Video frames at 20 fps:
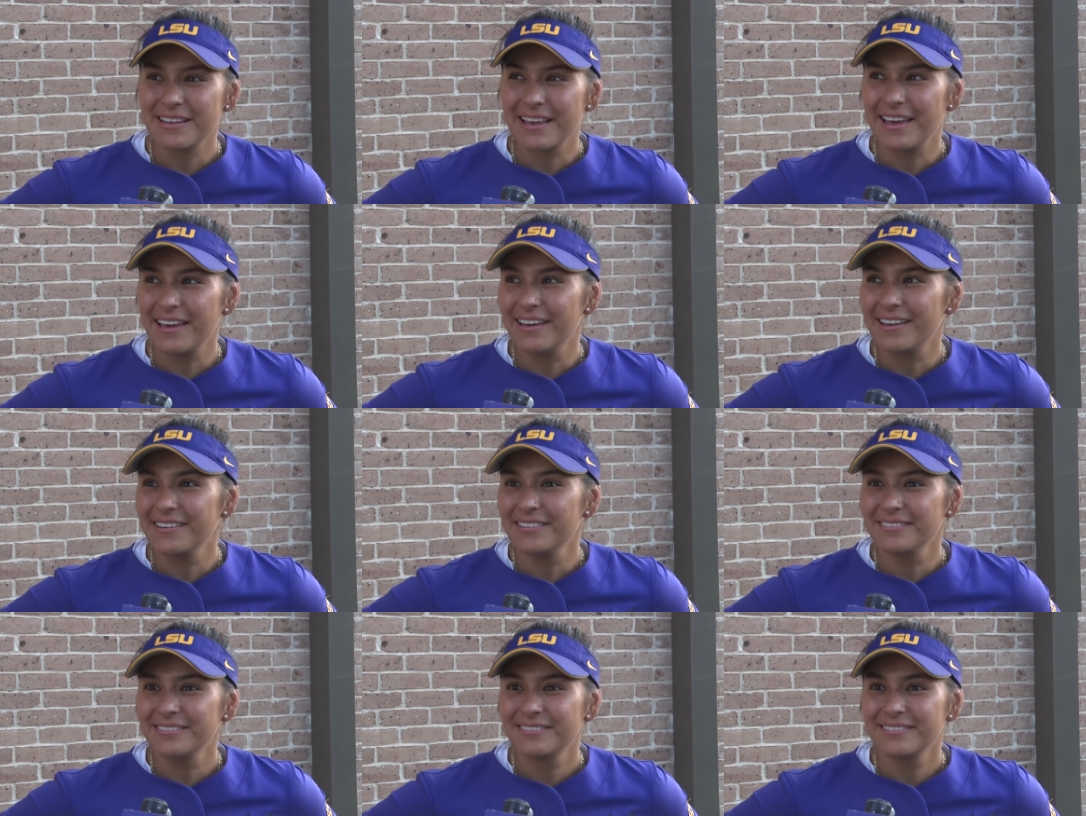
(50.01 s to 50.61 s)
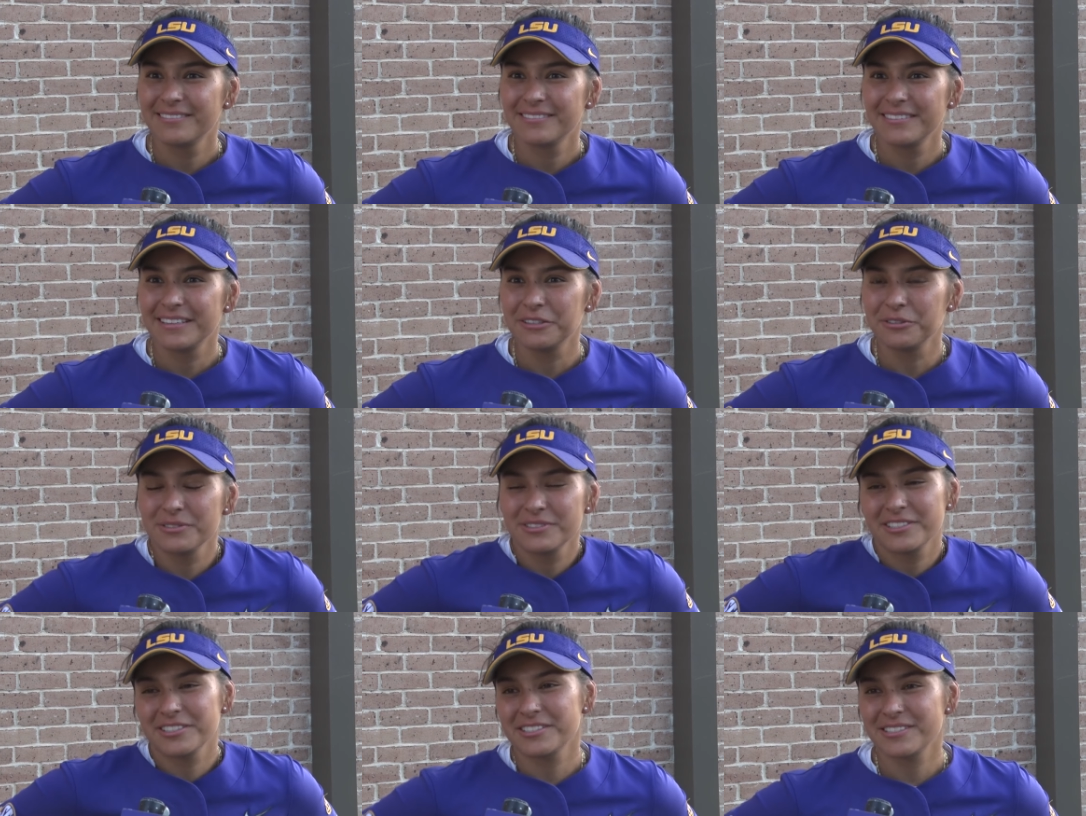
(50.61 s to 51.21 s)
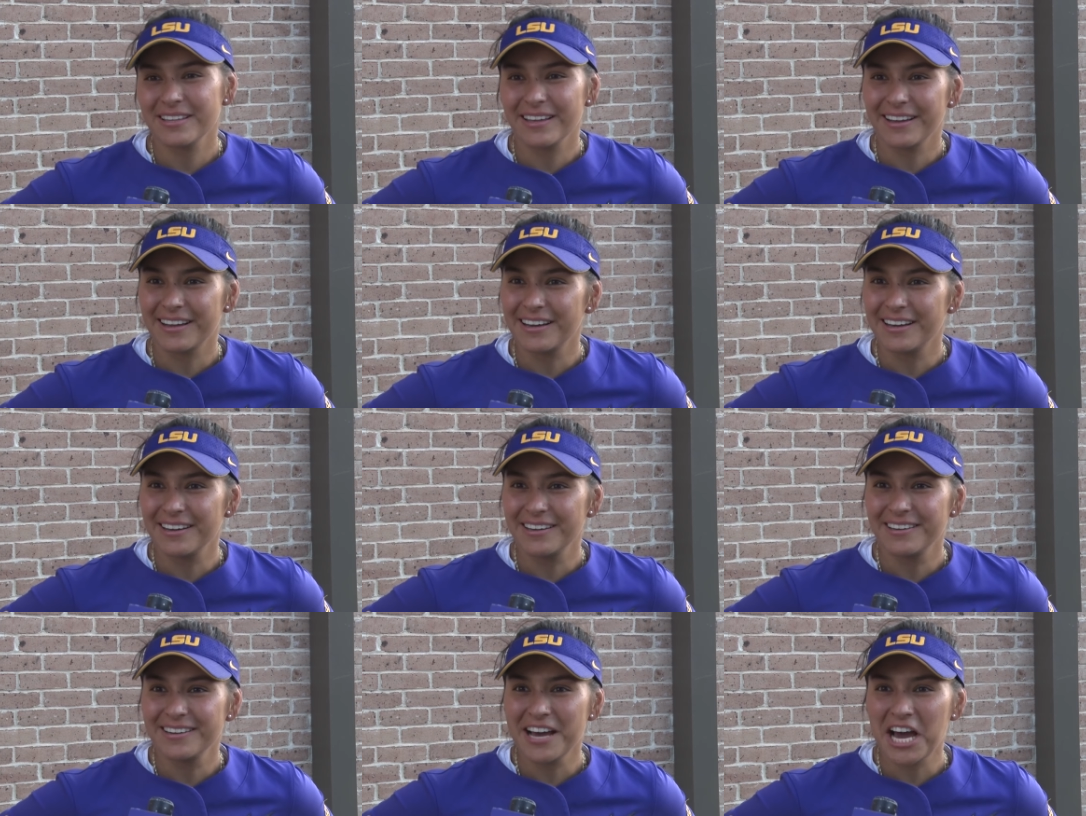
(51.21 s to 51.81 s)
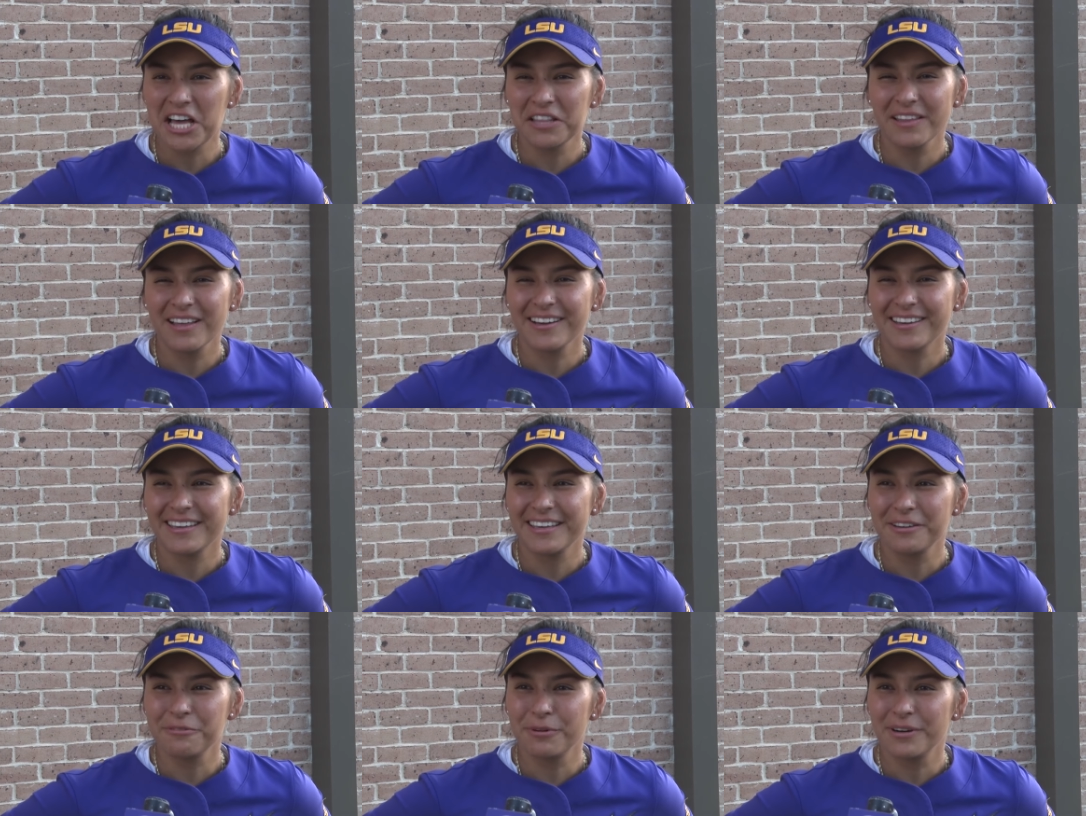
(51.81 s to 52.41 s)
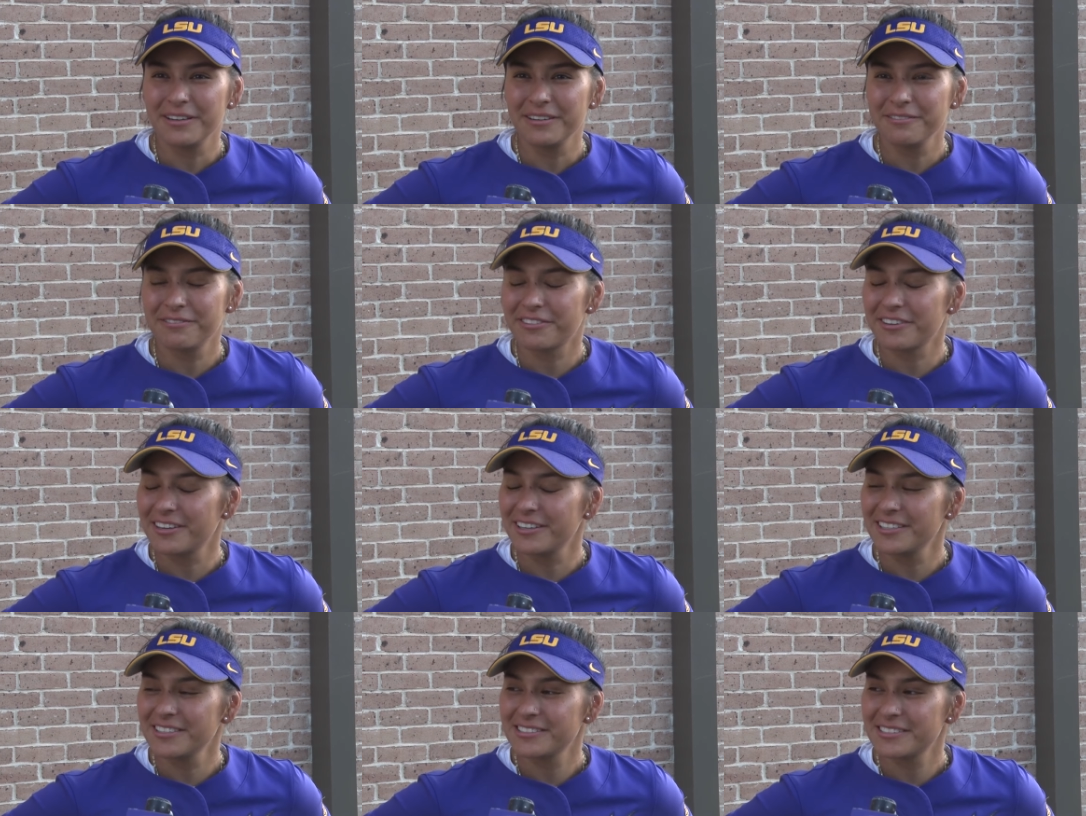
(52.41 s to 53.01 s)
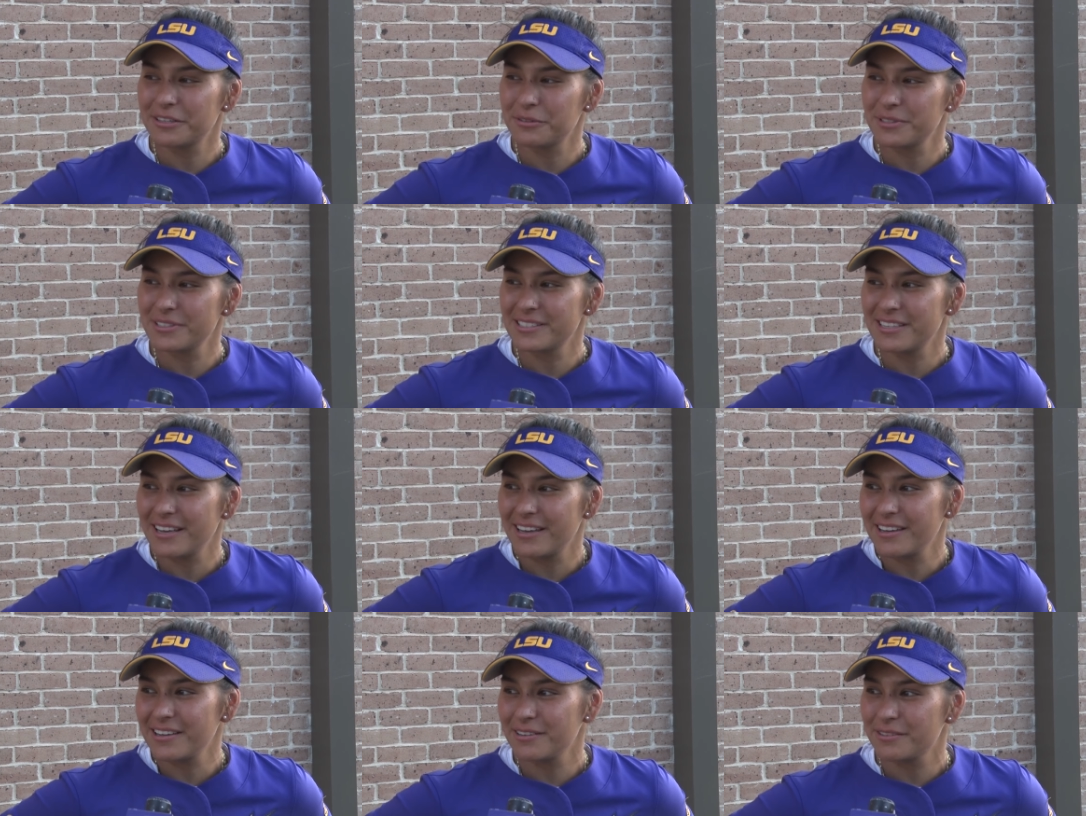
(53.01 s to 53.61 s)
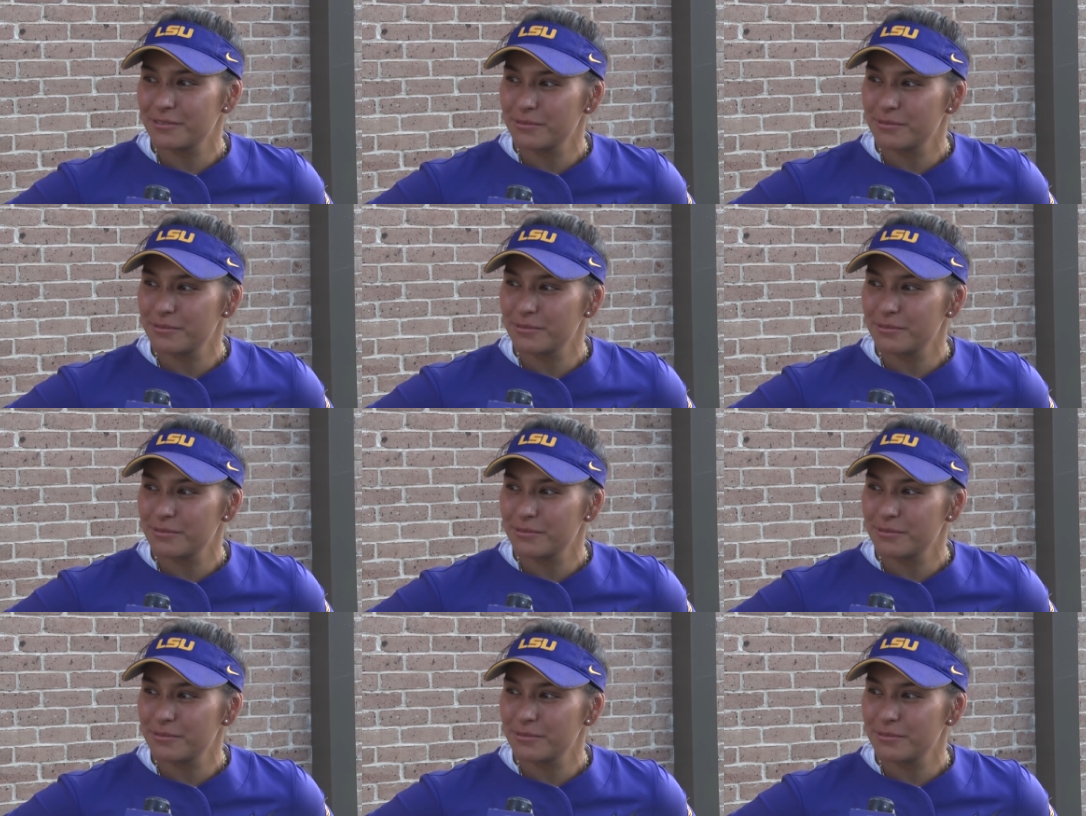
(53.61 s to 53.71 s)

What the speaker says: And it was just, like, an unlucky one for us, I would say.